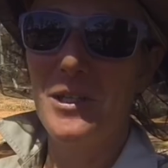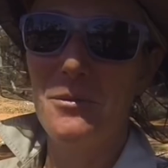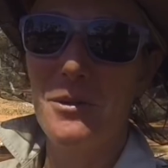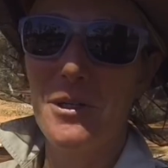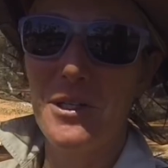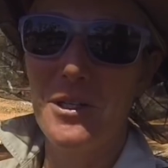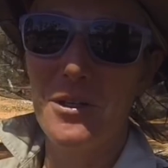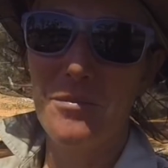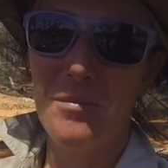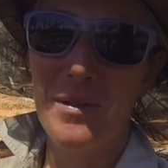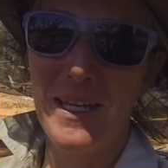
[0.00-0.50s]
when you're
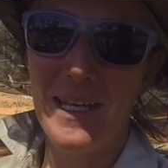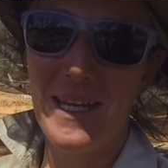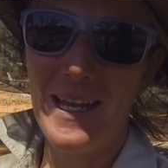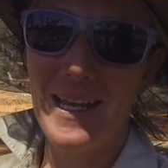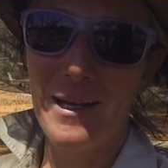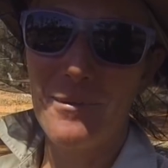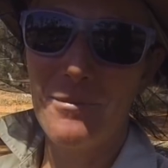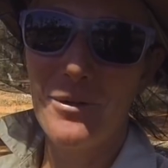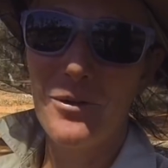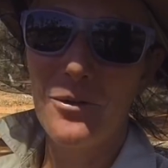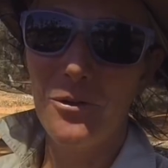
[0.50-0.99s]
picking up
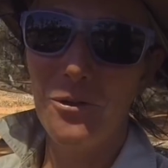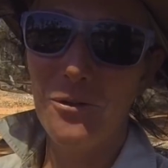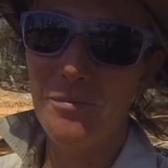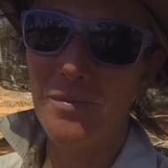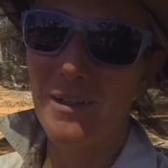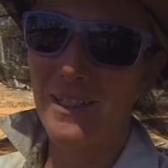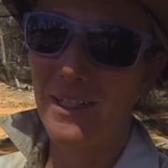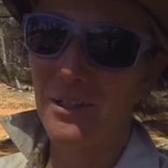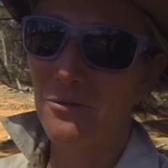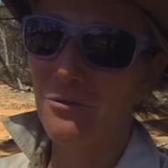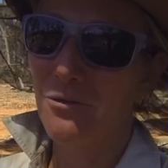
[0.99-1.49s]
gold, but
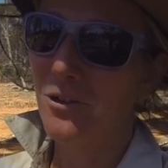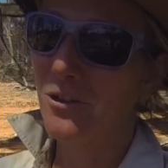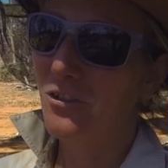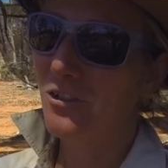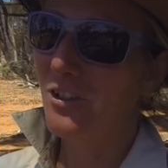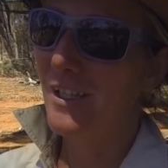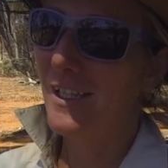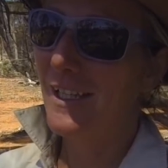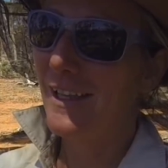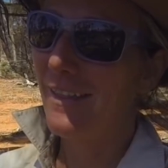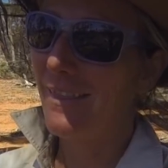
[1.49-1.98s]

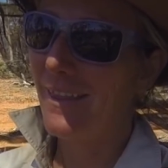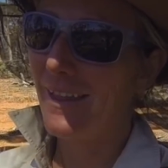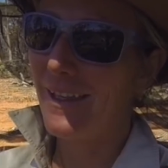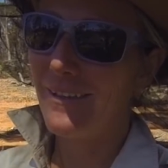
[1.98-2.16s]
unfortunately that